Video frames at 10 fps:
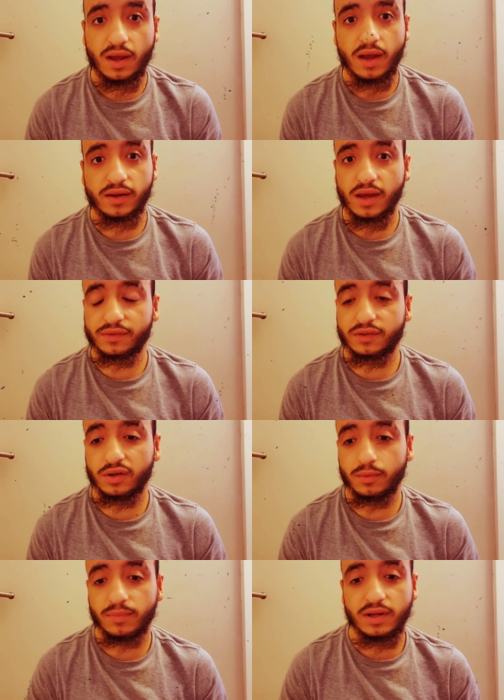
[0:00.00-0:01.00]
I guess,
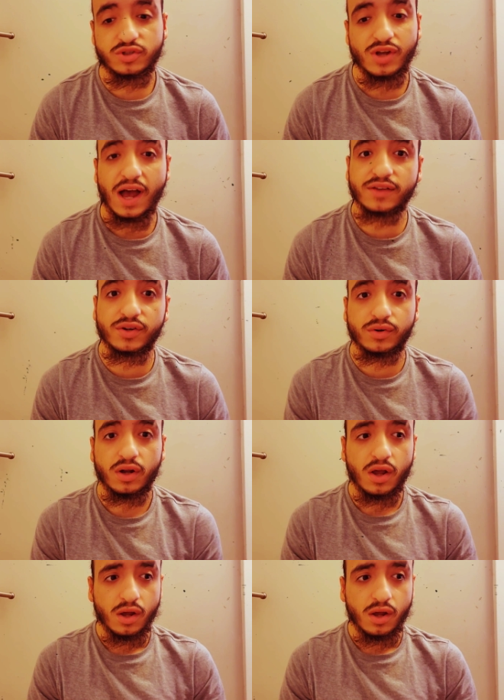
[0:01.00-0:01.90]
kill me. So I took,